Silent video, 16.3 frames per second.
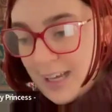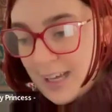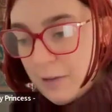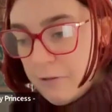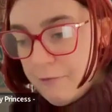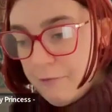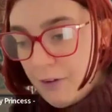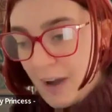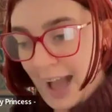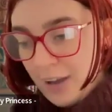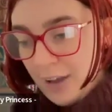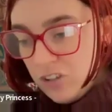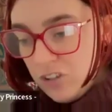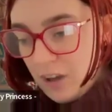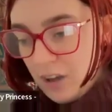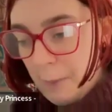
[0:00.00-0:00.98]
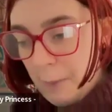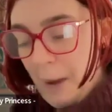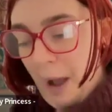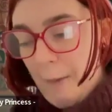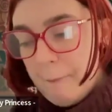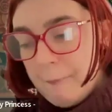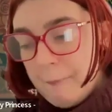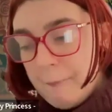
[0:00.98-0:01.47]
deep reflection on
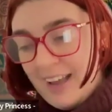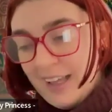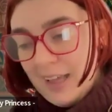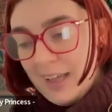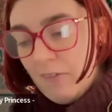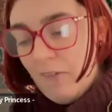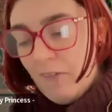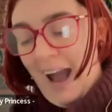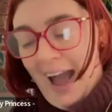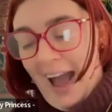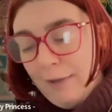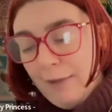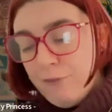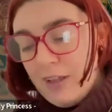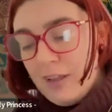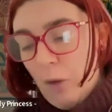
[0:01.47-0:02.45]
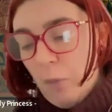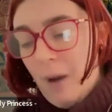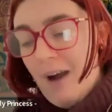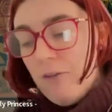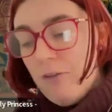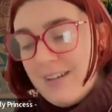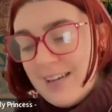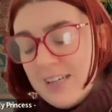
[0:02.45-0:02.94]
Anne Boleyn's life. So
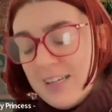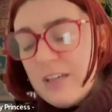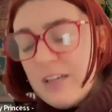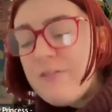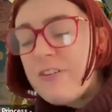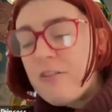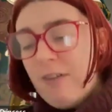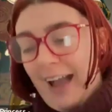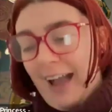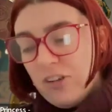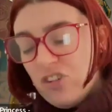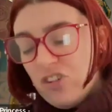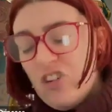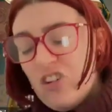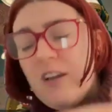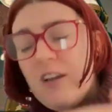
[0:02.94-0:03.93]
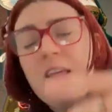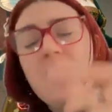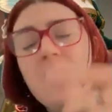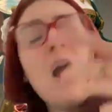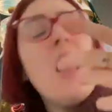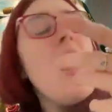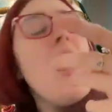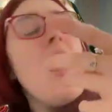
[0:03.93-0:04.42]
I'll read you the
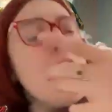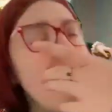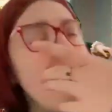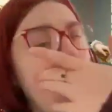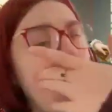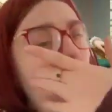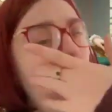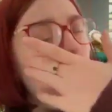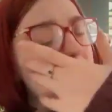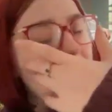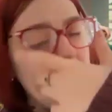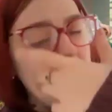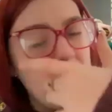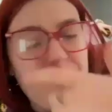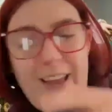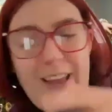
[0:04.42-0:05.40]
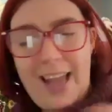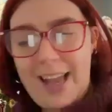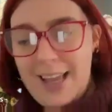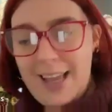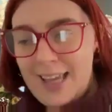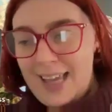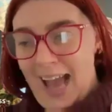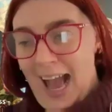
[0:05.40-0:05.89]
questions and then I'll read you the
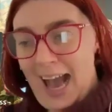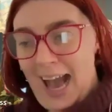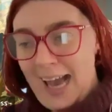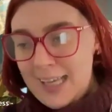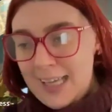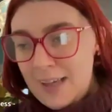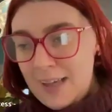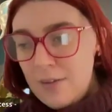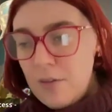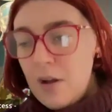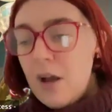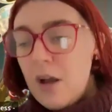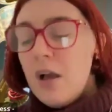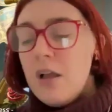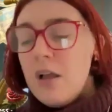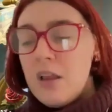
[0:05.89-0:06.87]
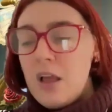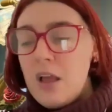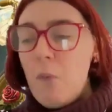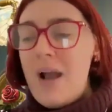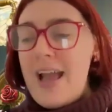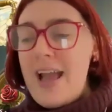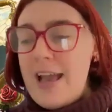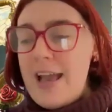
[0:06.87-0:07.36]
insights.
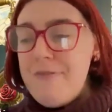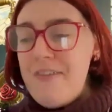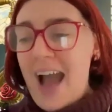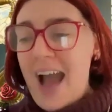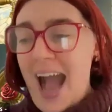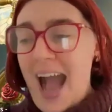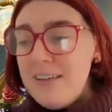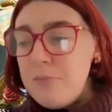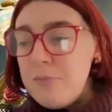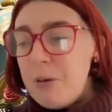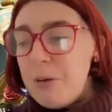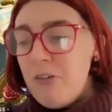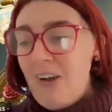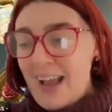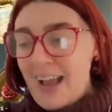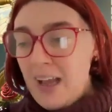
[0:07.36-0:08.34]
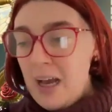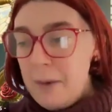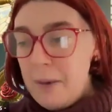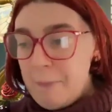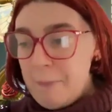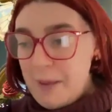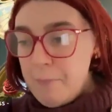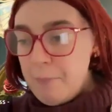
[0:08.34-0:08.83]
So if Anne Boleyn
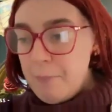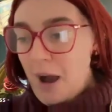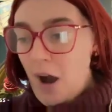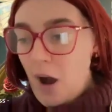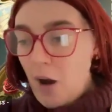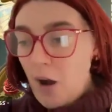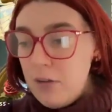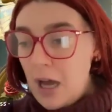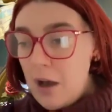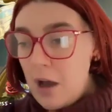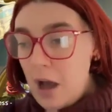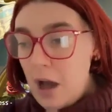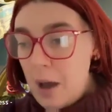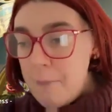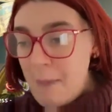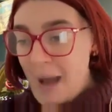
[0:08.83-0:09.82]
had been born a